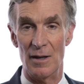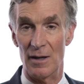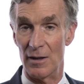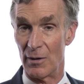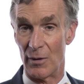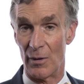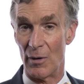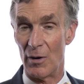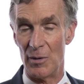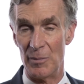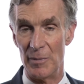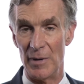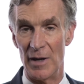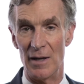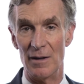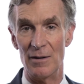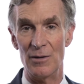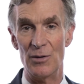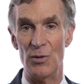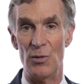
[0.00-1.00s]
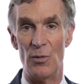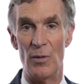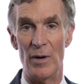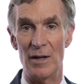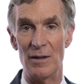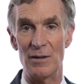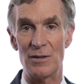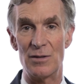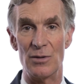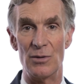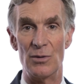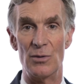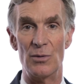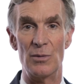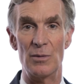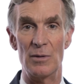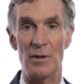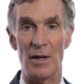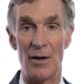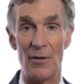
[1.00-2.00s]
uh, they're all men, who went
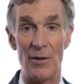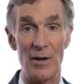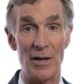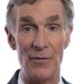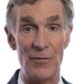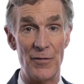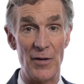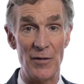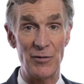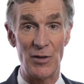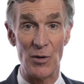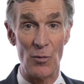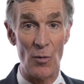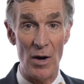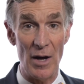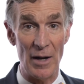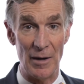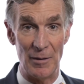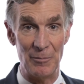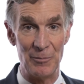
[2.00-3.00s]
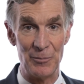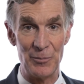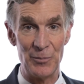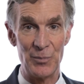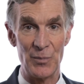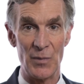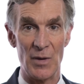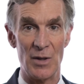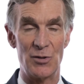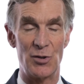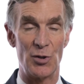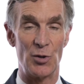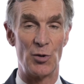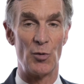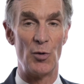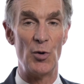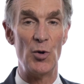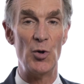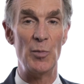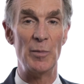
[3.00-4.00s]
to Area 51, to
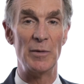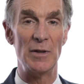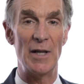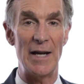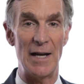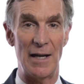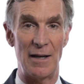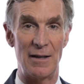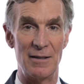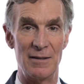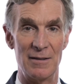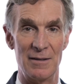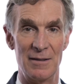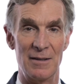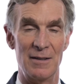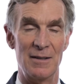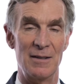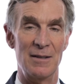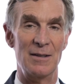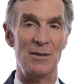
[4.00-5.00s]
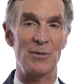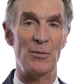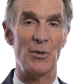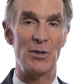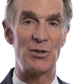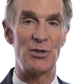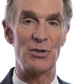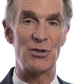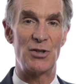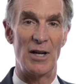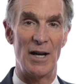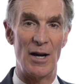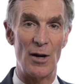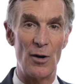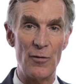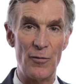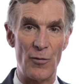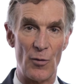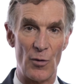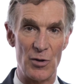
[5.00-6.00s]
Groom Lake, which is an
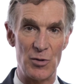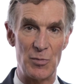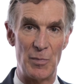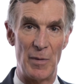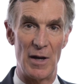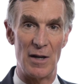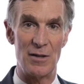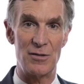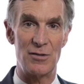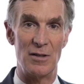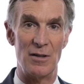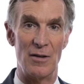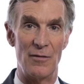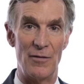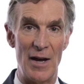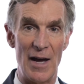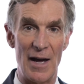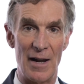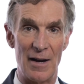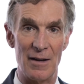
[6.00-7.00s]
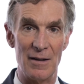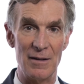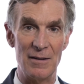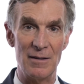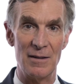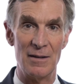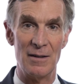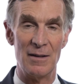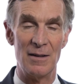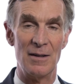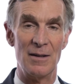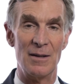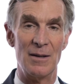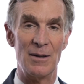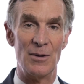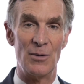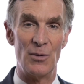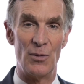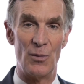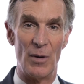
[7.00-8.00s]
Air Force base in Nevada,
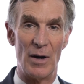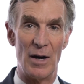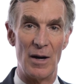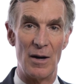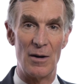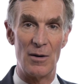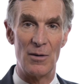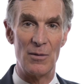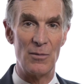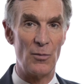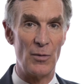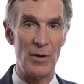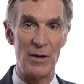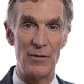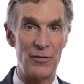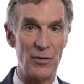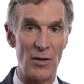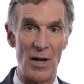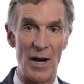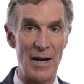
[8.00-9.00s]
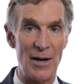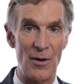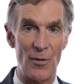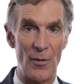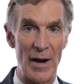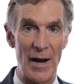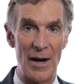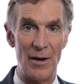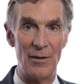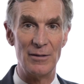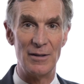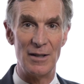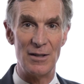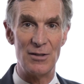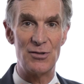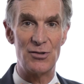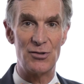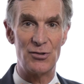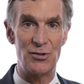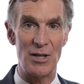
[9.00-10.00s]
where we fly around
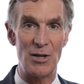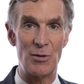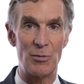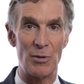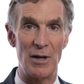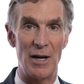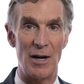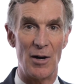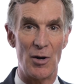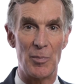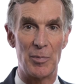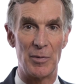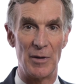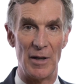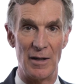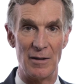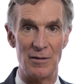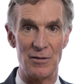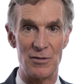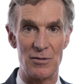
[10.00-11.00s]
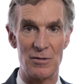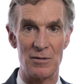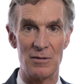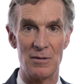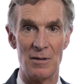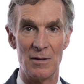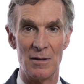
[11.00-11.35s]
these secret airplanes